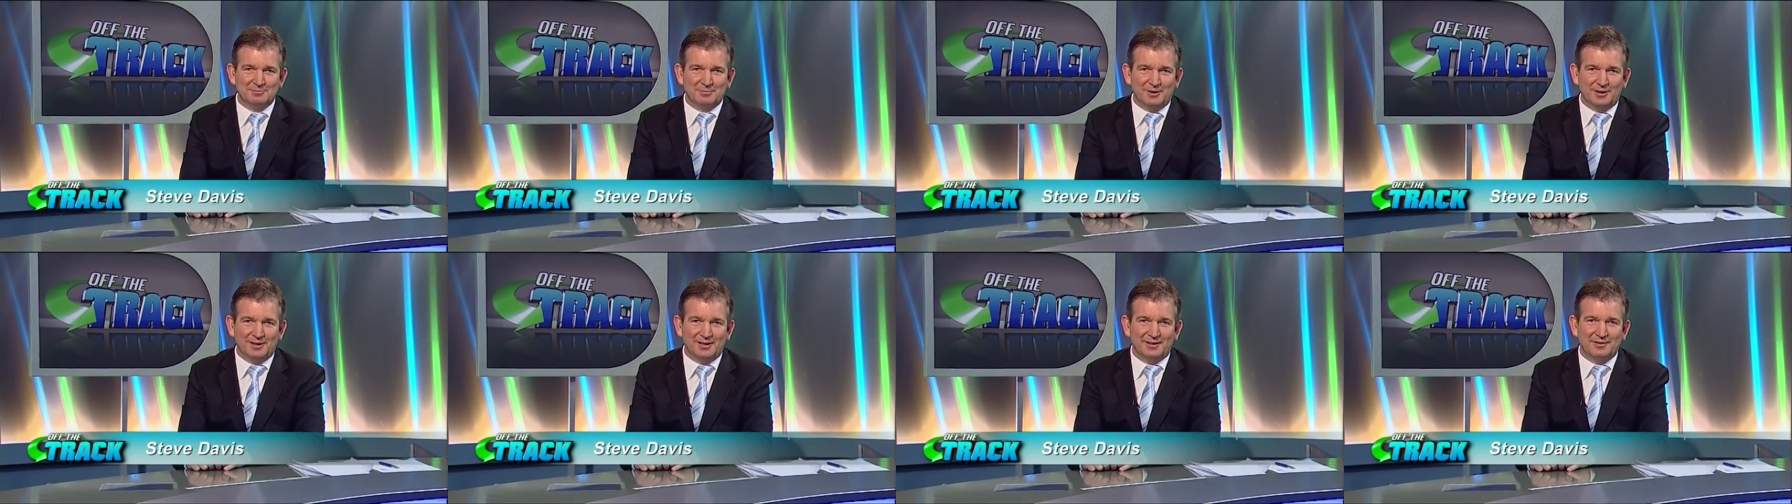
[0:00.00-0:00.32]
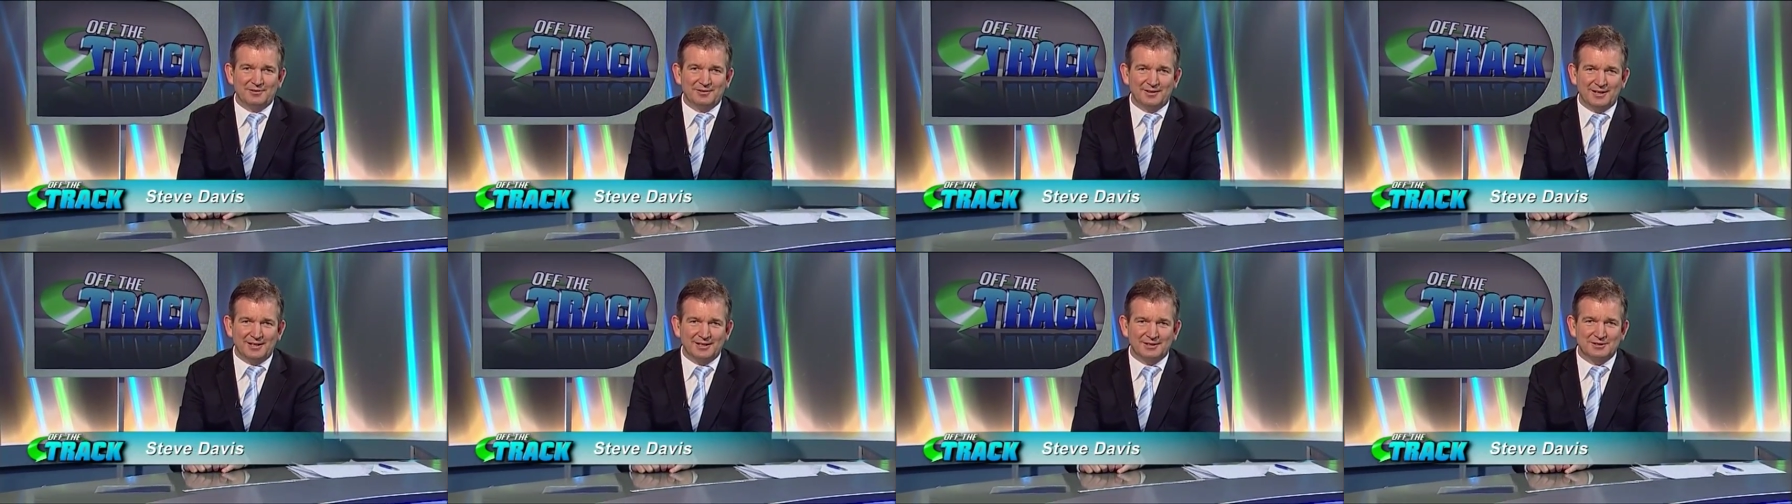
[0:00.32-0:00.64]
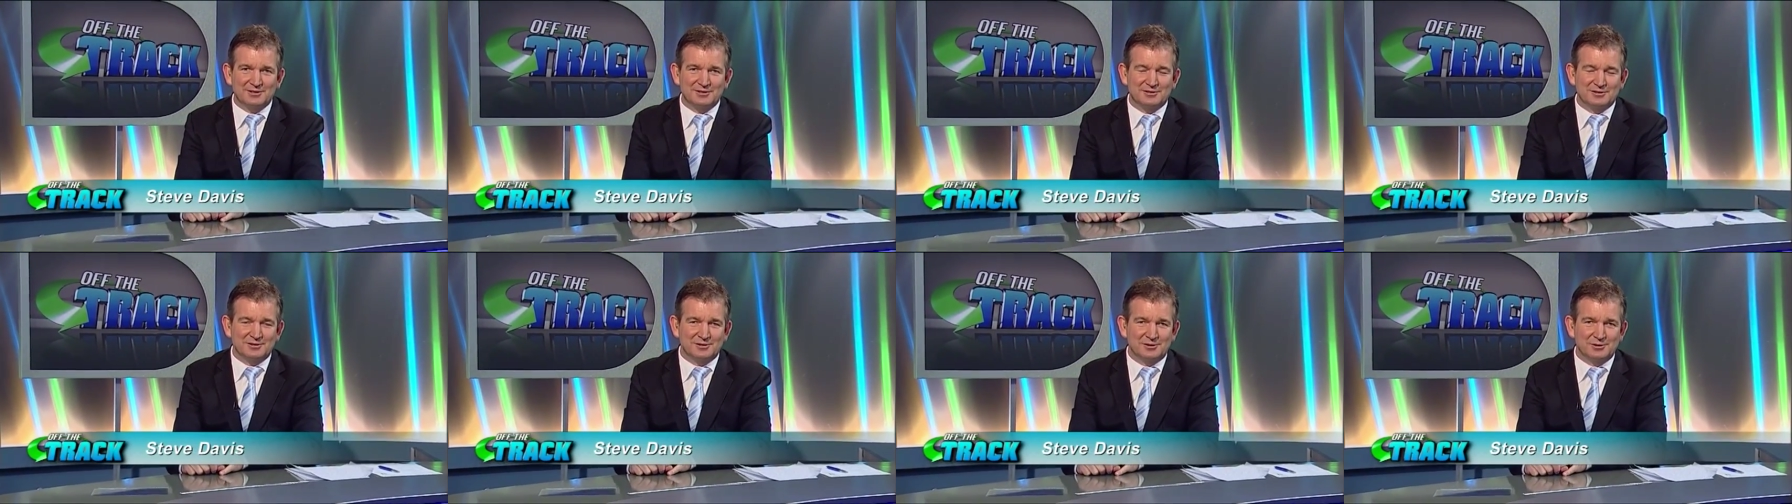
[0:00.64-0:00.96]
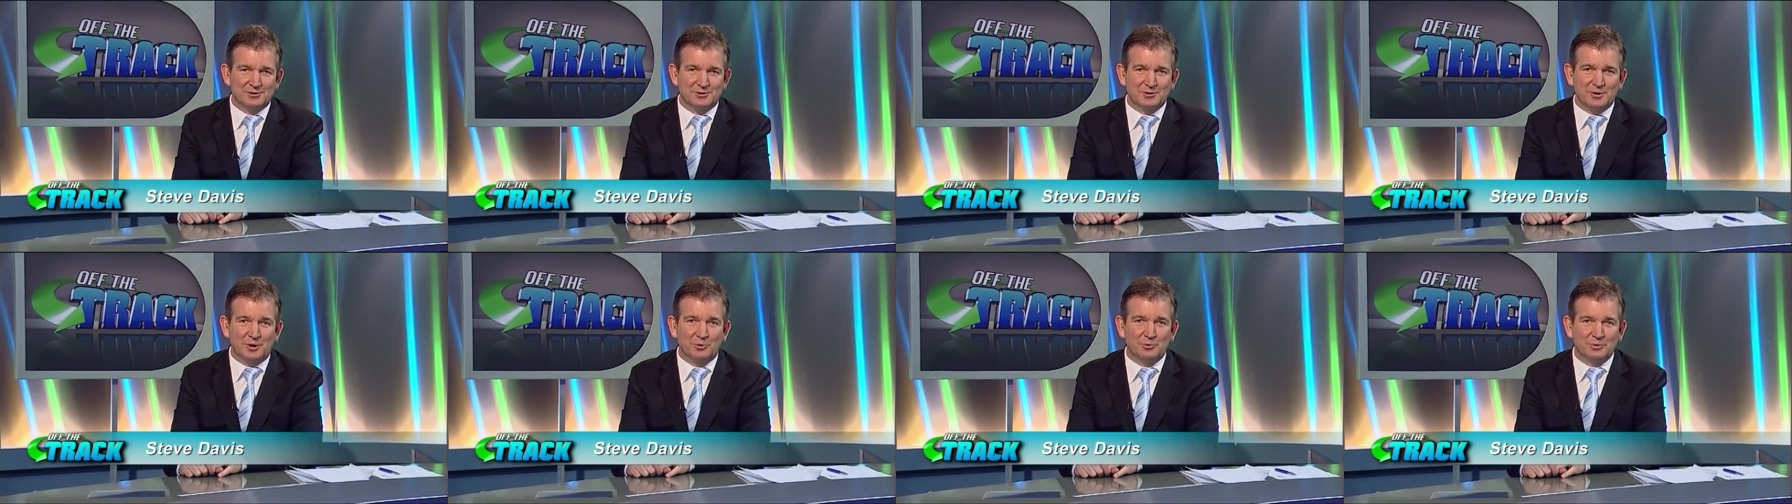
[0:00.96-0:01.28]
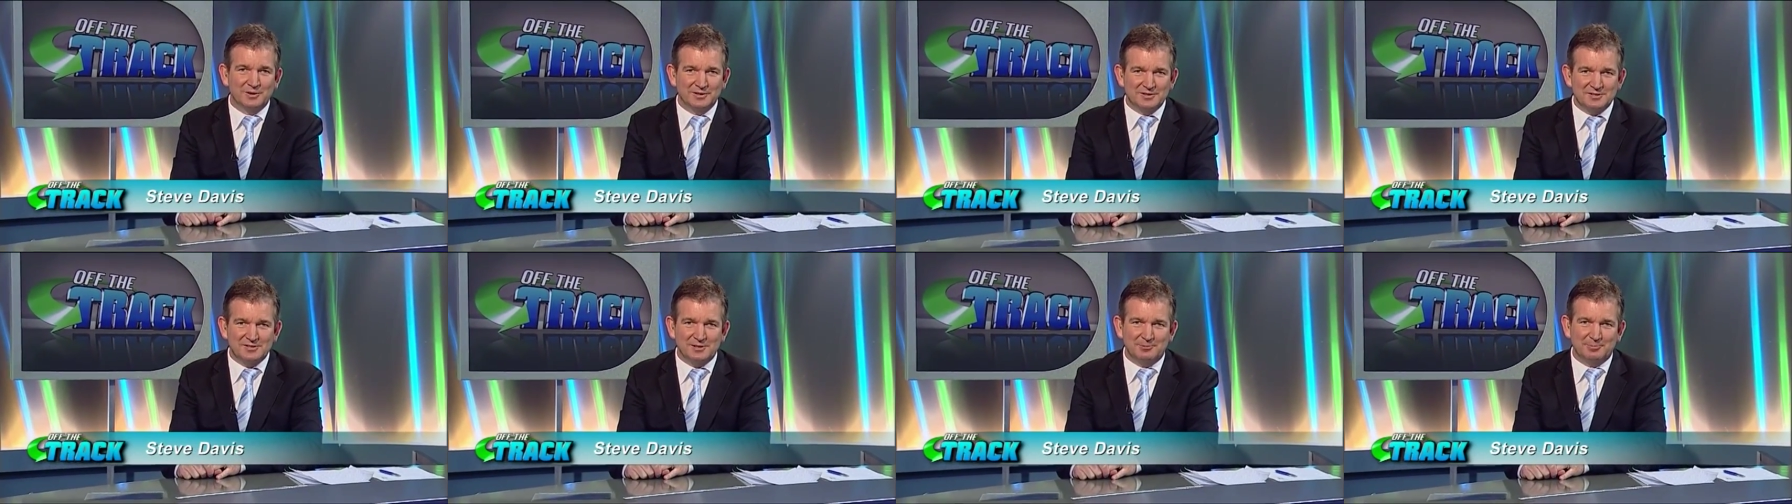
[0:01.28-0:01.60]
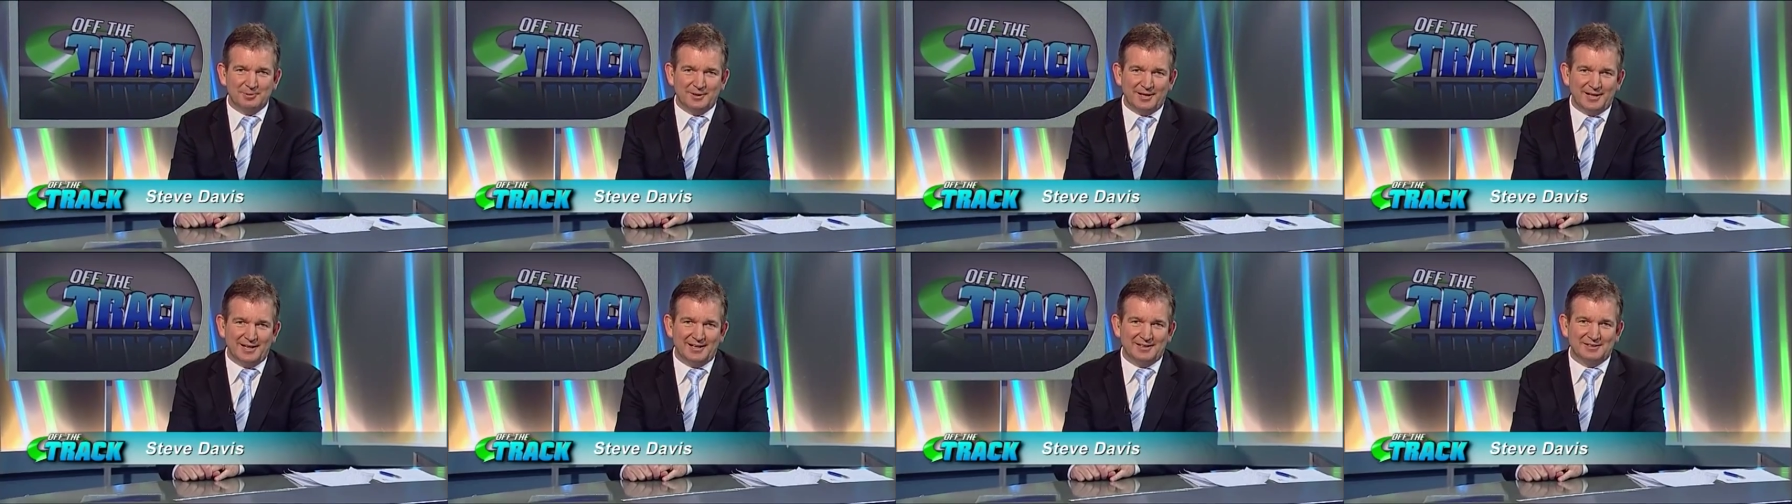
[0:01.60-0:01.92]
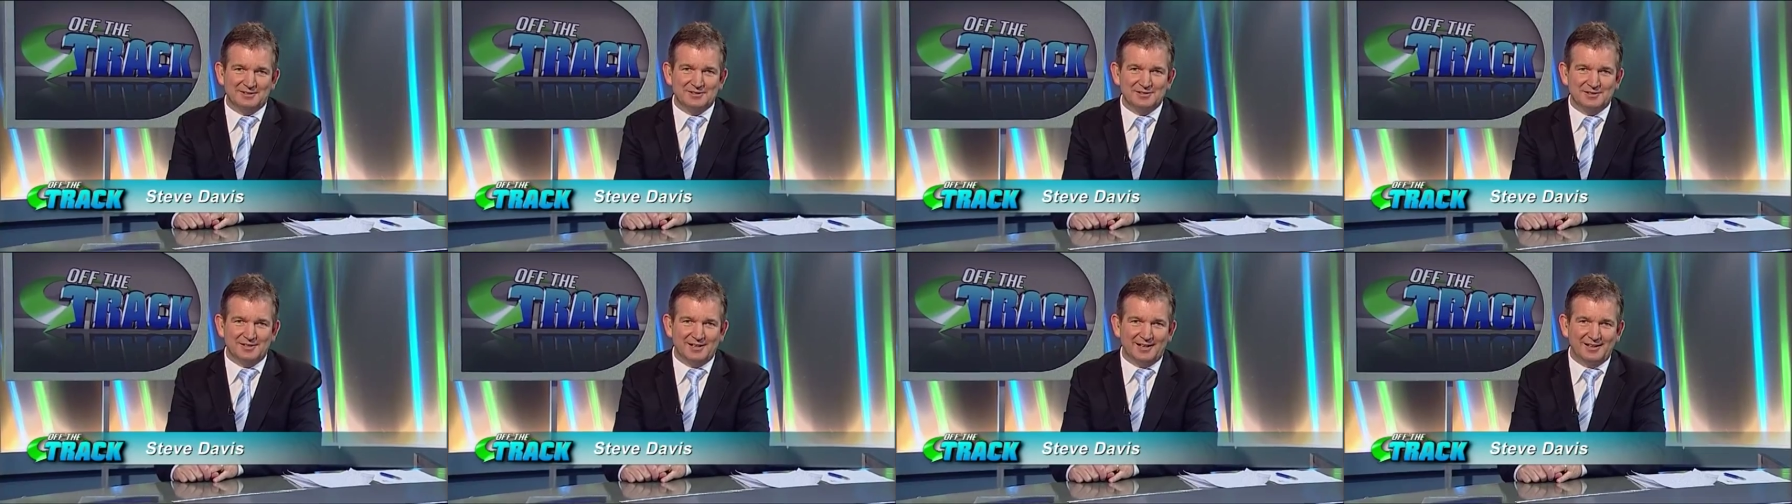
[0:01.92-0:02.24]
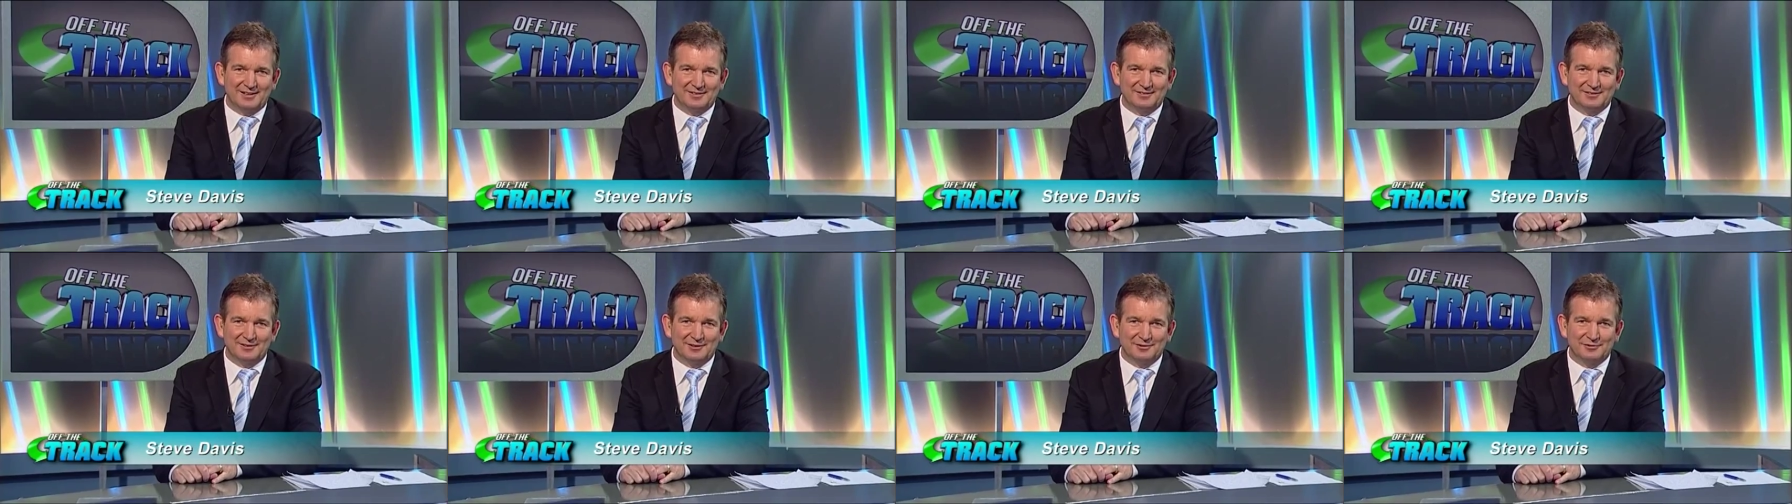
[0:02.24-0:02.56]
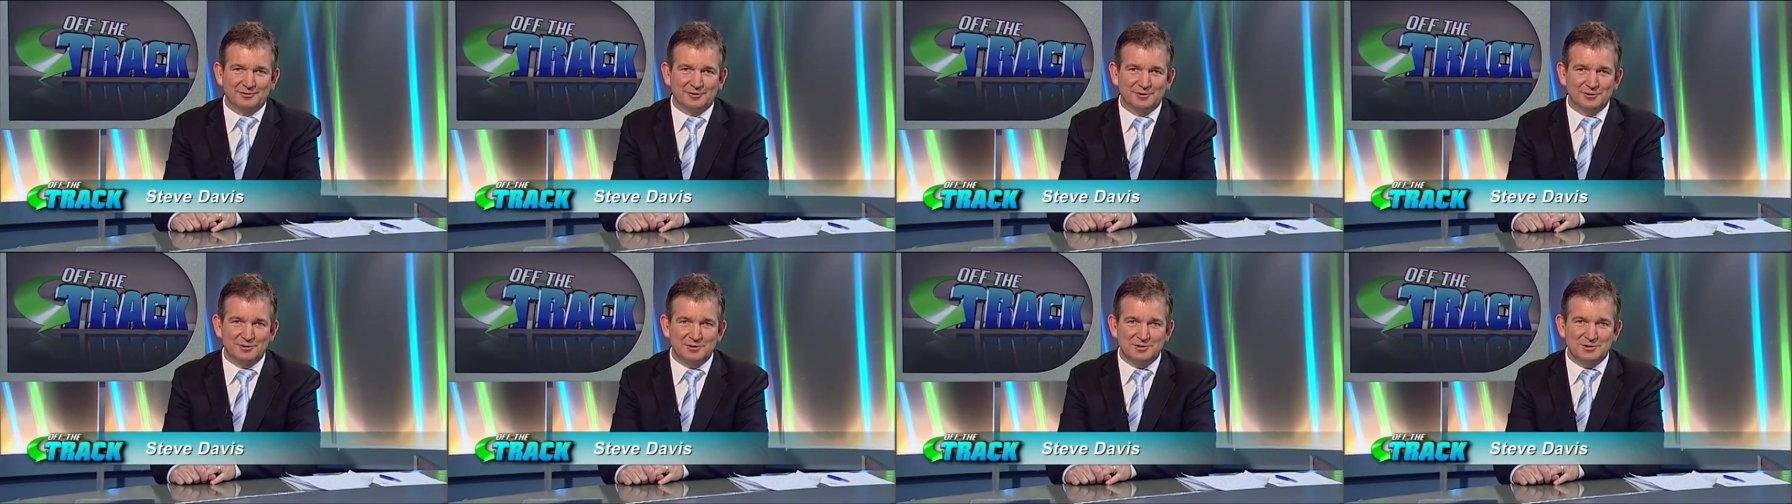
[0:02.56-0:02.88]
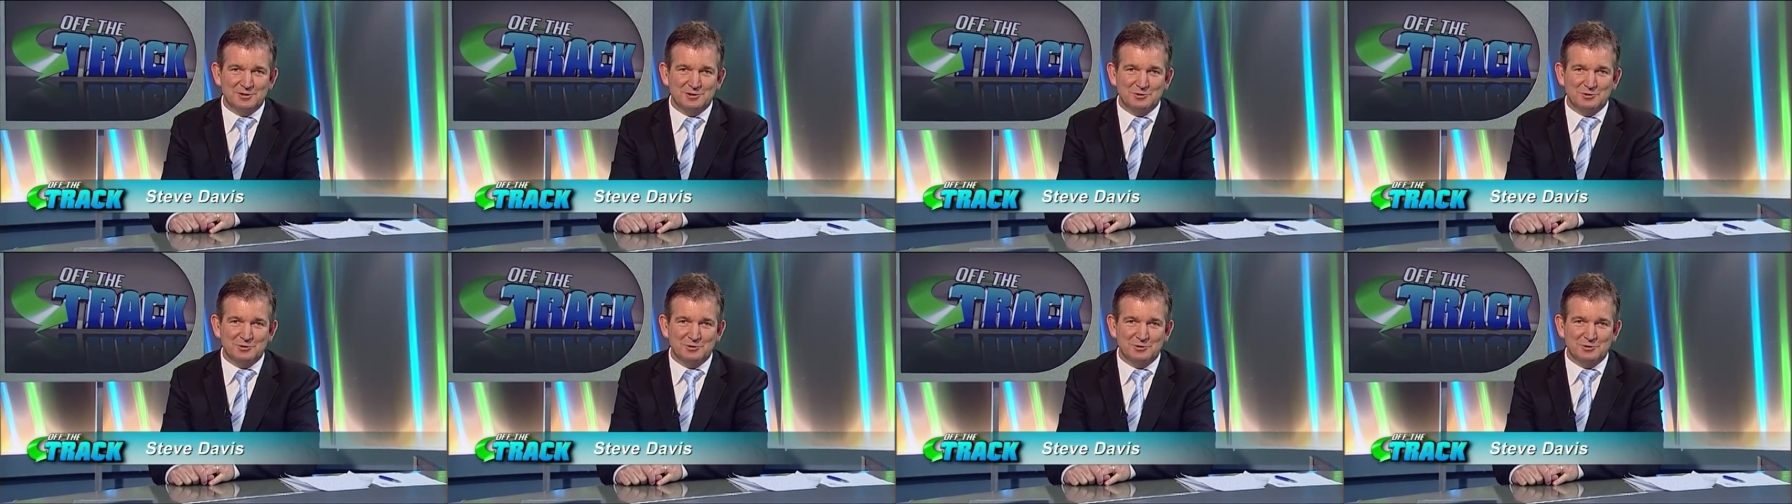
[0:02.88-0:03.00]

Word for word: My thanks to Windsor Park Stud and of course,